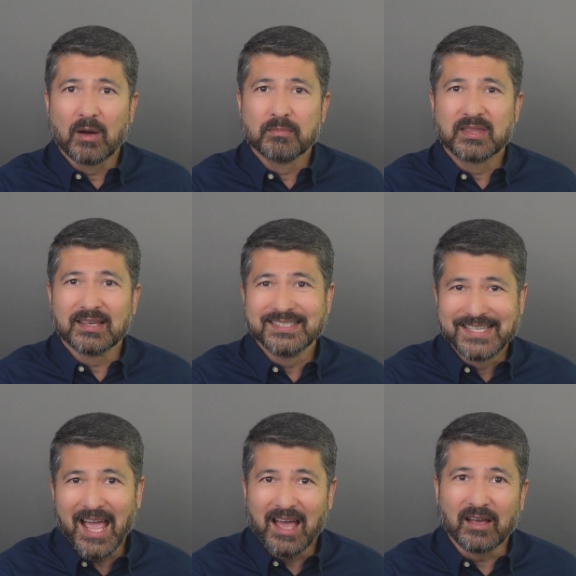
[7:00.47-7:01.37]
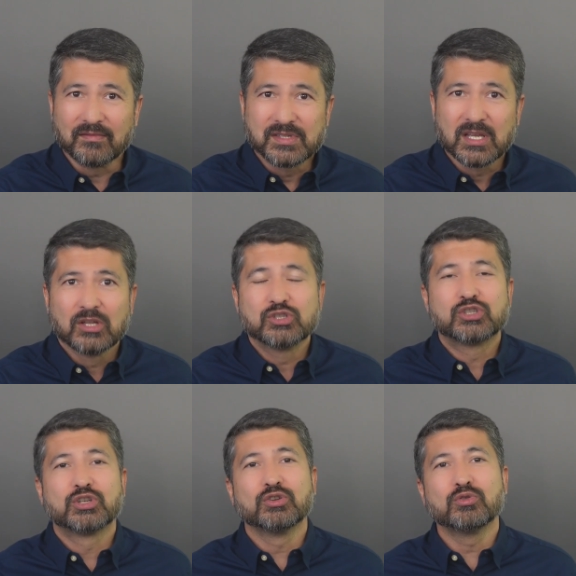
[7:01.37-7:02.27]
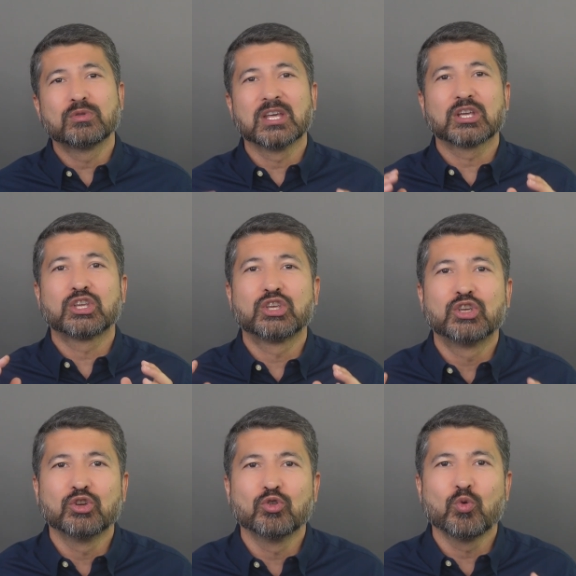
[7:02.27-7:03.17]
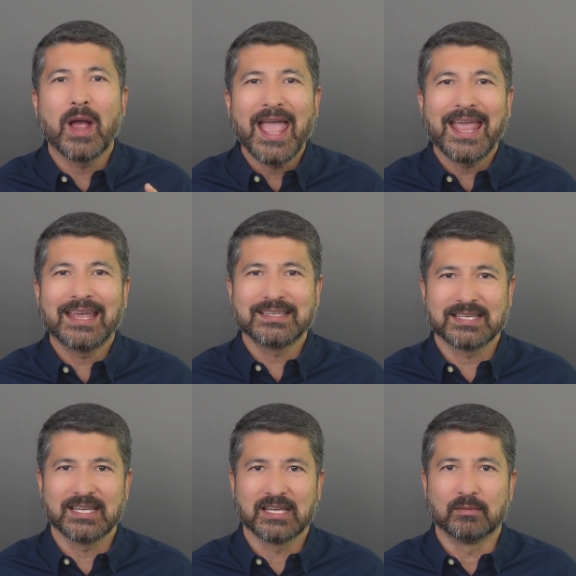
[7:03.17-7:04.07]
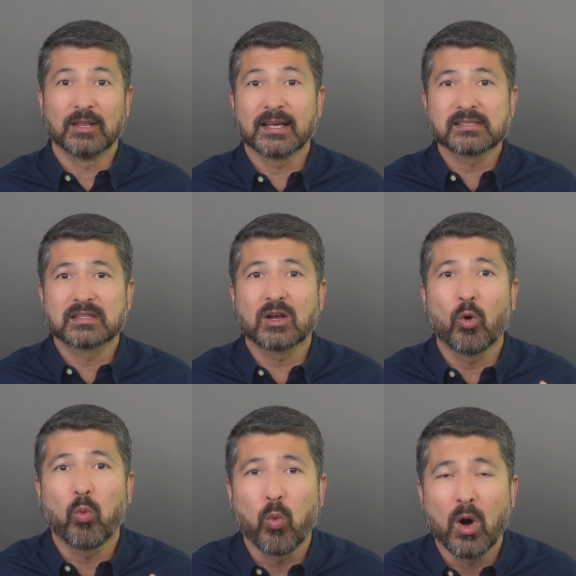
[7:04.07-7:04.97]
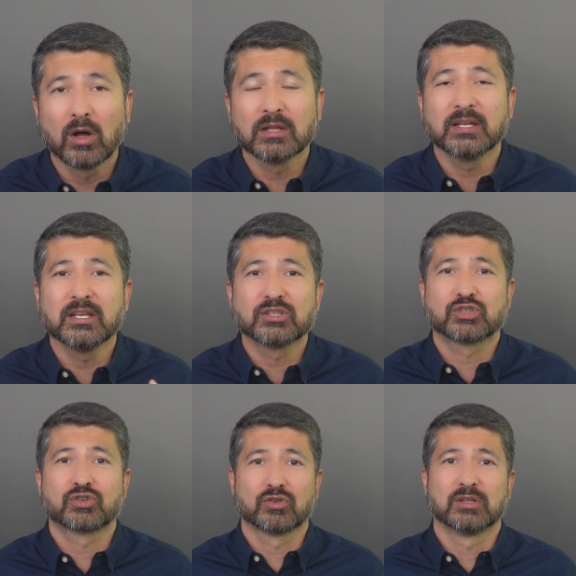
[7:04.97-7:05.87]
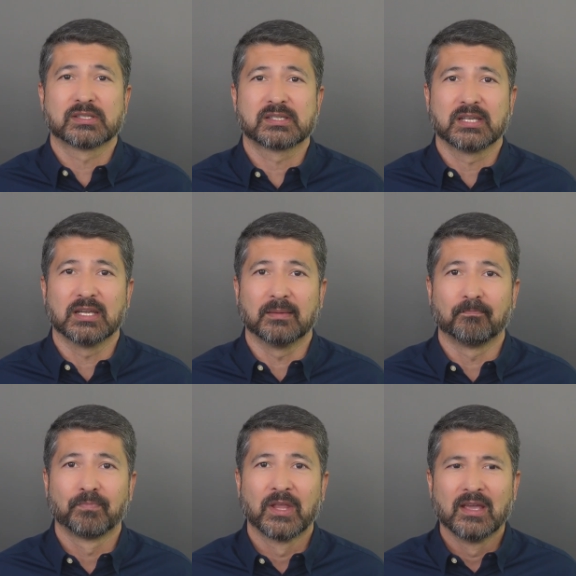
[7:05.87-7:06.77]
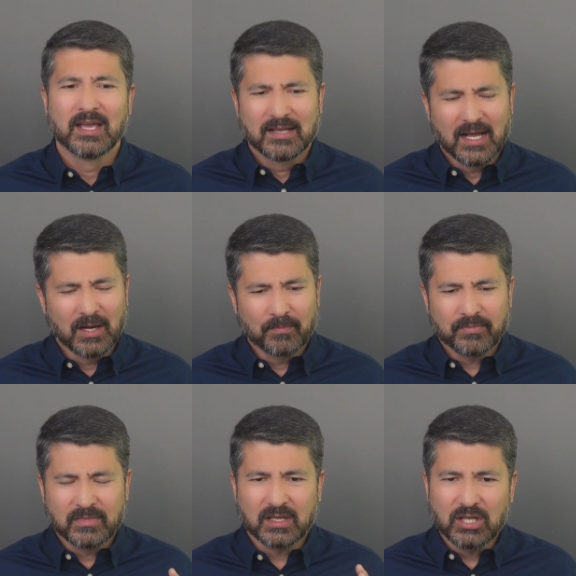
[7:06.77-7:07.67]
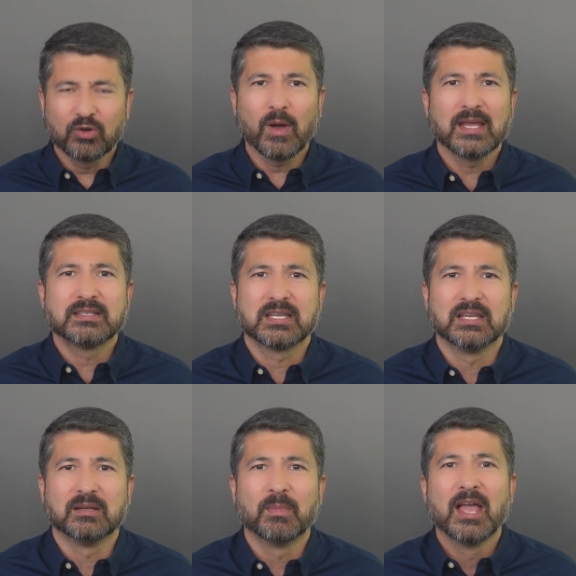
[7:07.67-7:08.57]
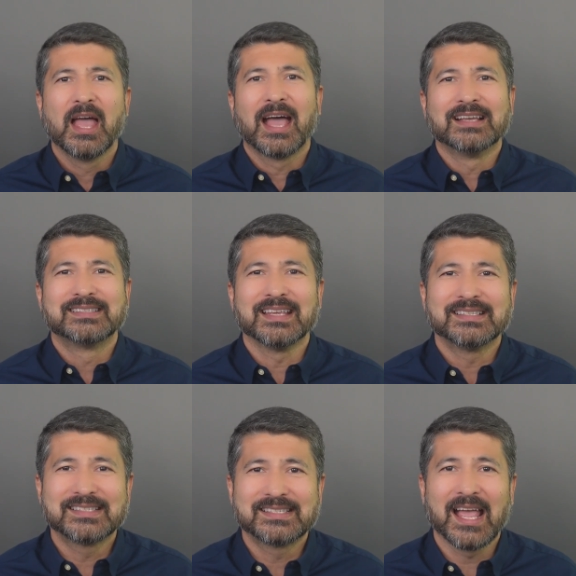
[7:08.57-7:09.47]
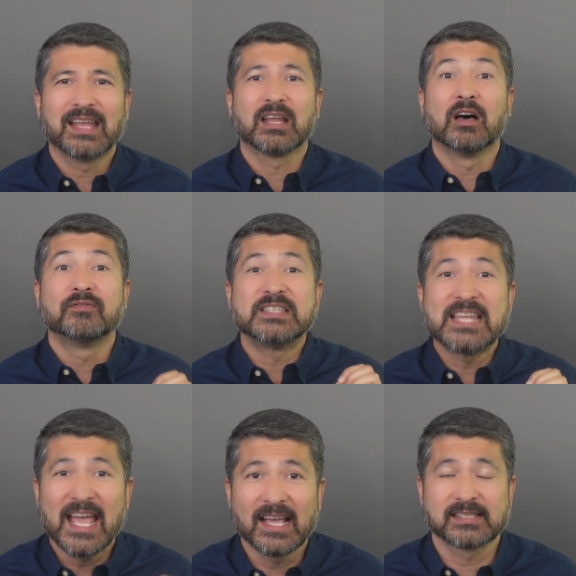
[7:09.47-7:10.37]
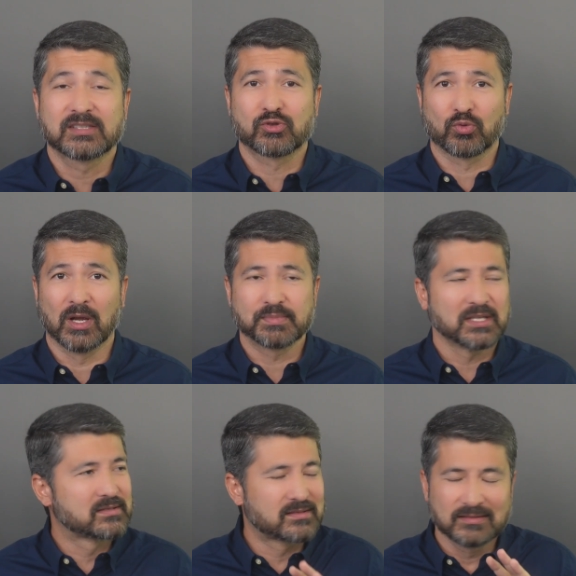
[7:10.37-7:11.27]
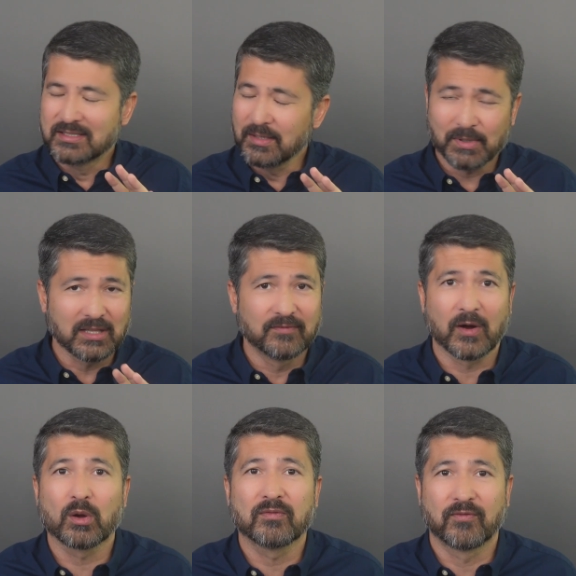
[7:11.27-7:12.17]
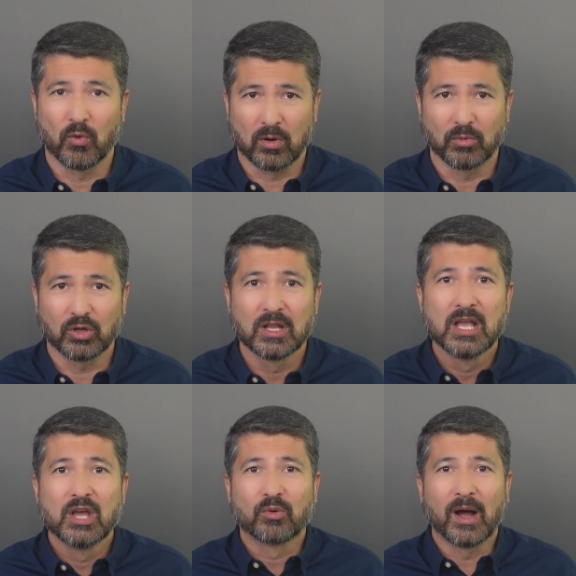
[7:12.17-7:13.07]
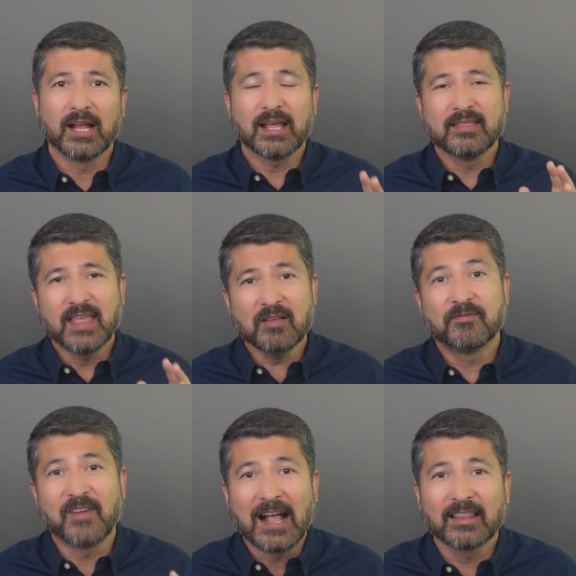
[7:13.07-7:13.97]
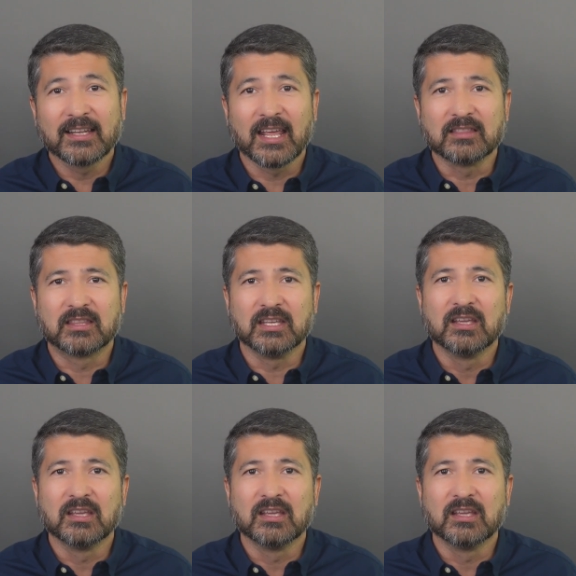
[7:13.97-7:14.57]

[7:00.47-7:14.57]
the devs to the Q A team, and that's the quality assurance team. Now, the Q A team has a set of test scripts. It's typically very formal, right? And they validate the